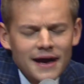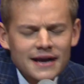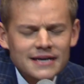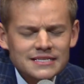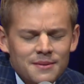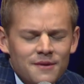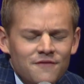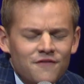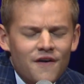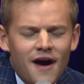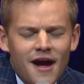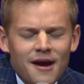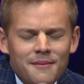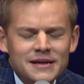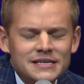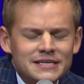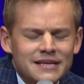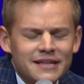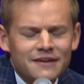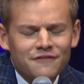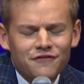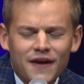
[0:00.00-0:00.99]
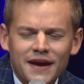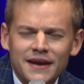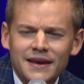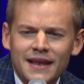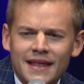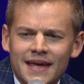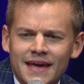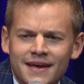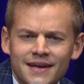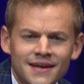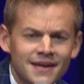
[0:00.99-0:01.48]
because they're environmentally
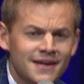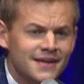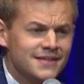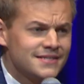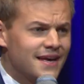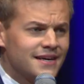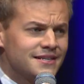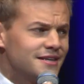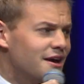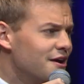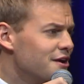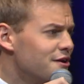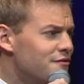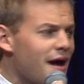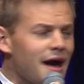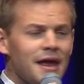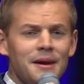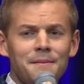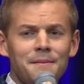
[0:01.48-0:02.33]
friendly. It's like, no, you ride a